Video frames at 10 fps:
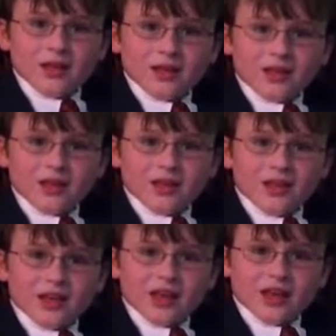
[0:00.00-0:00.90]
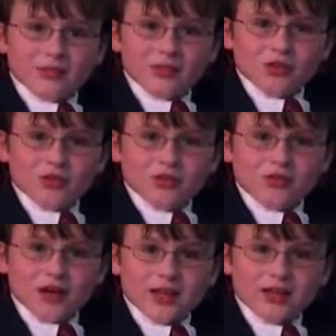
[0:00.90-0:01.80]
the hamster
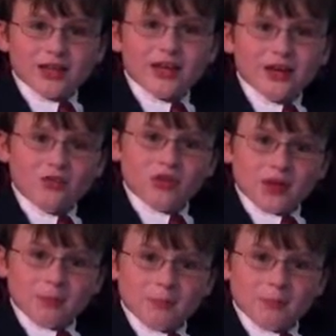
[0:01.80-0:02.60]
tried to kill